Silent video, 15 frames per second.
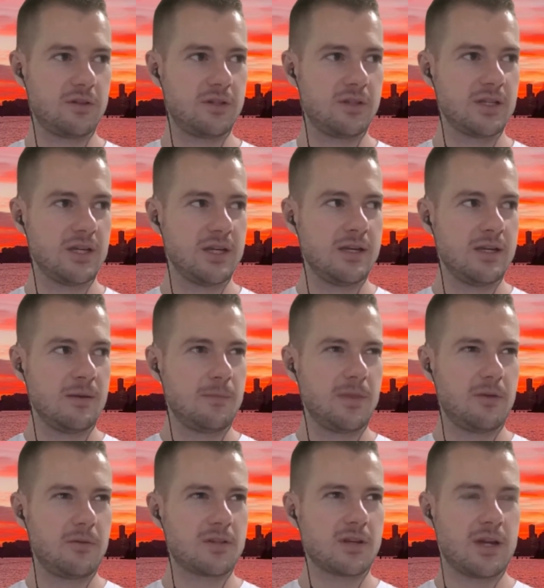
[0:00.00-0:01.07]
And
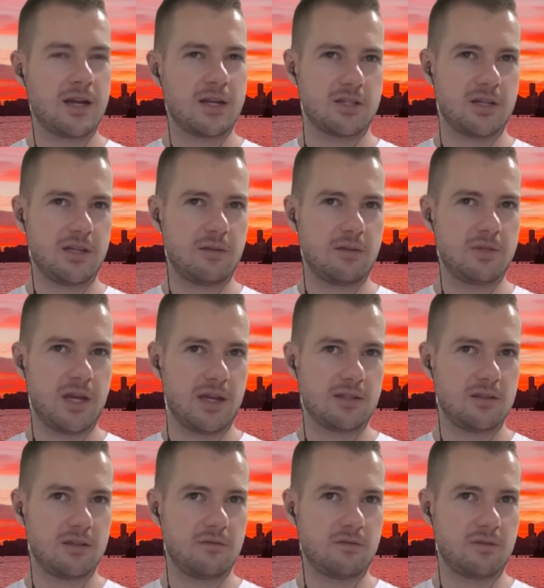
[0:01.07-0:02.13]
there isn't actually an
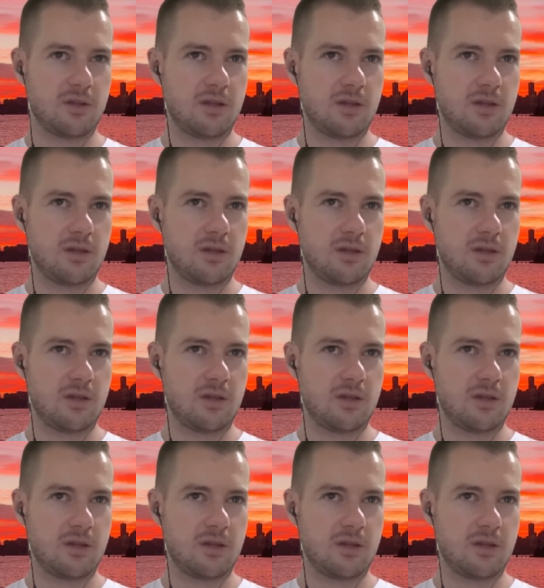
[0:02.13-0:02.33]
objective